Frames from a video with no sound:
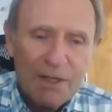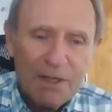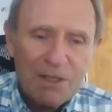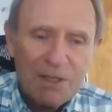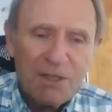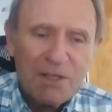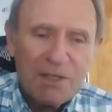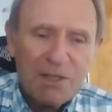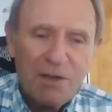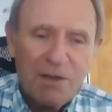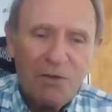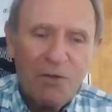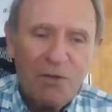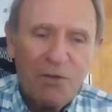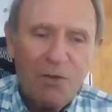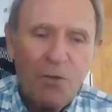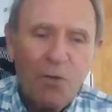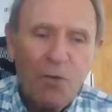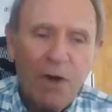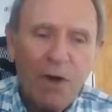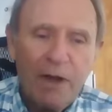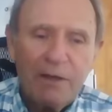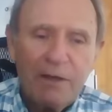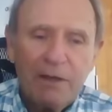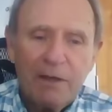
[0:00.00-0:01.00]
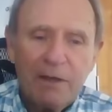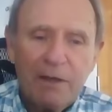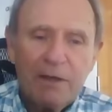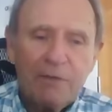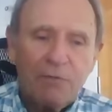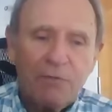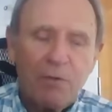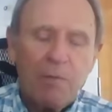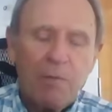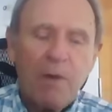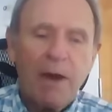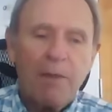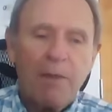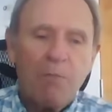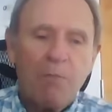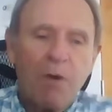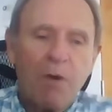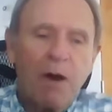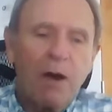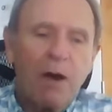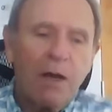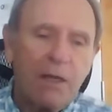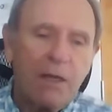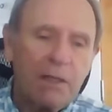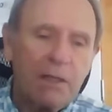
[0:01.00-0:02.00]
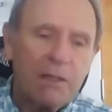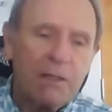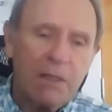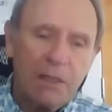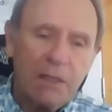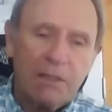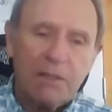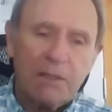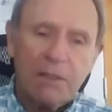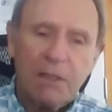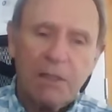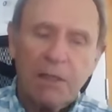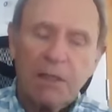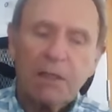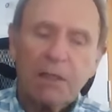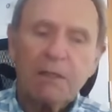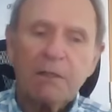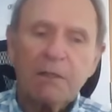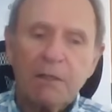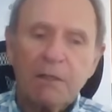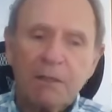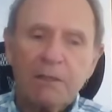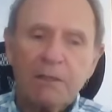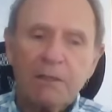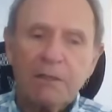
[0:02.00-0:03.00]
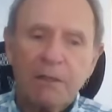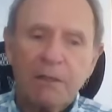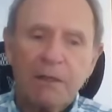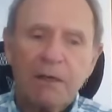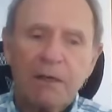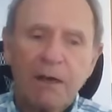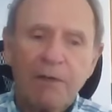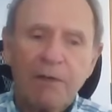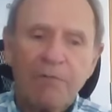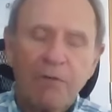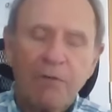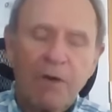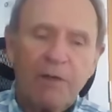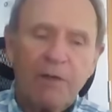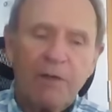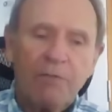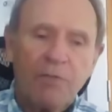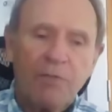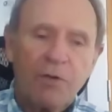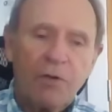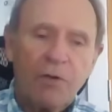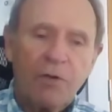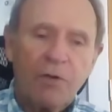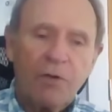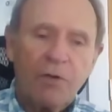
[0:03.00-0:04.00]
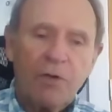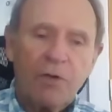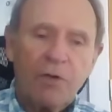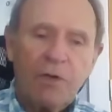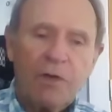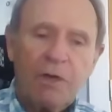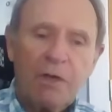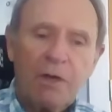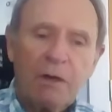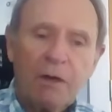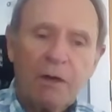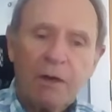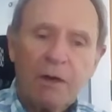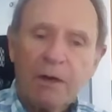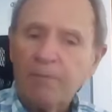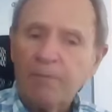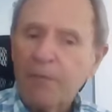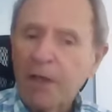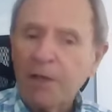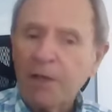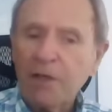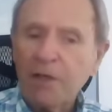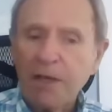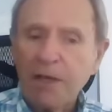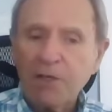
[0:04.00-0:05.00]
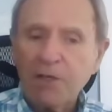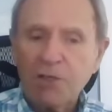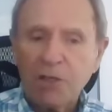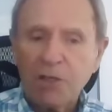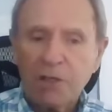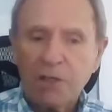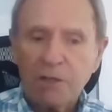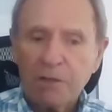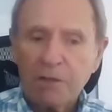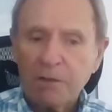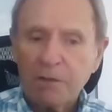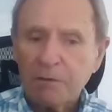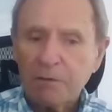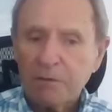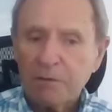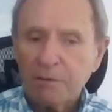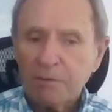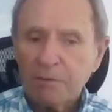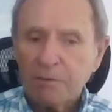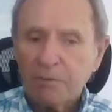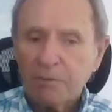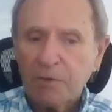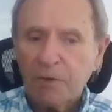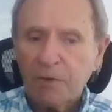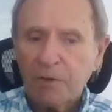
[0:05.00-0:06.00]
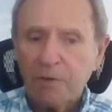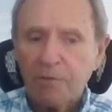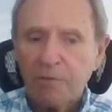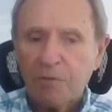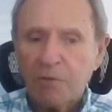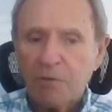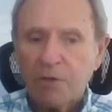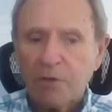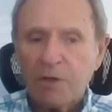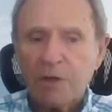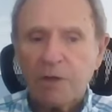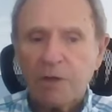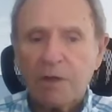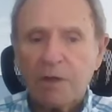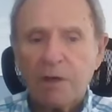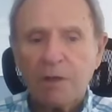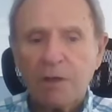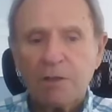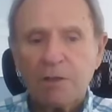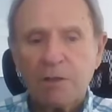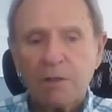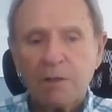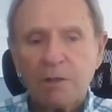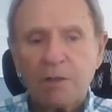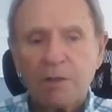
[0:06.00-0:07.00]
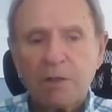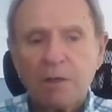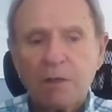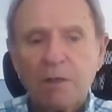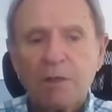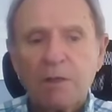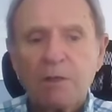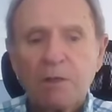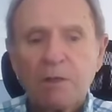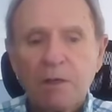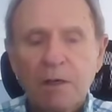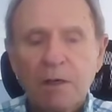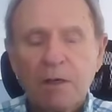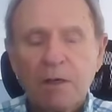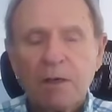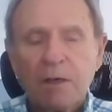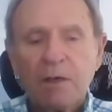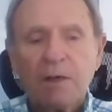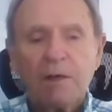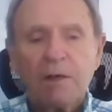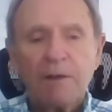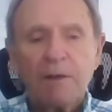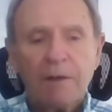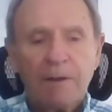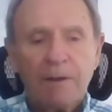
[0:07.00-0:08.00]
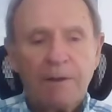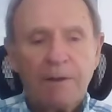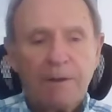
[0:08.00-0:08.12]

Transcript: this is a new idea for my mind that uh, I find very uh, engaging, very, very engaging. Uh,